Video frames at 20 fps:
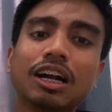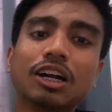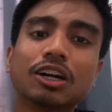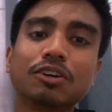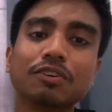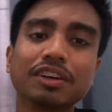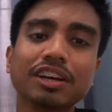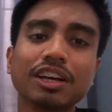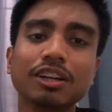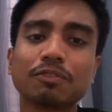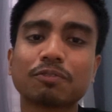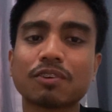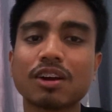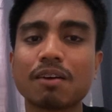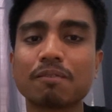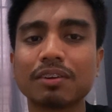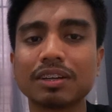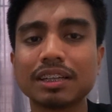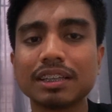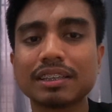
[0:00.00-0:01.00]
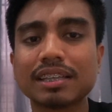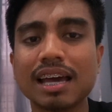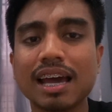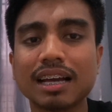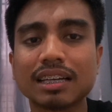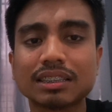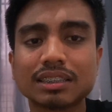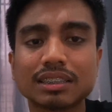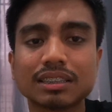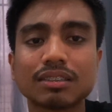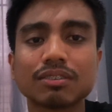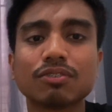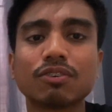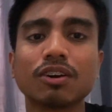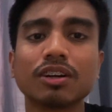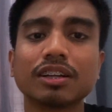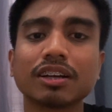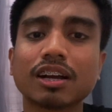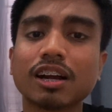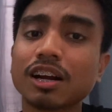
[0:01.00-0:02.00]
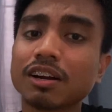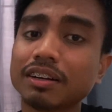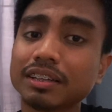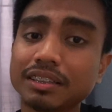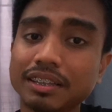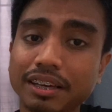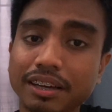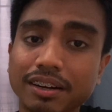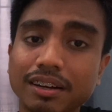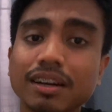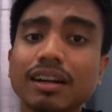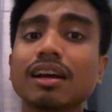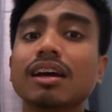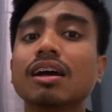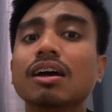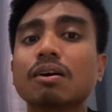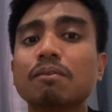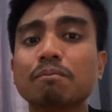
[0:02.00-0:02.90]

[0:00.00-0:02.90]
real property tax for the current year,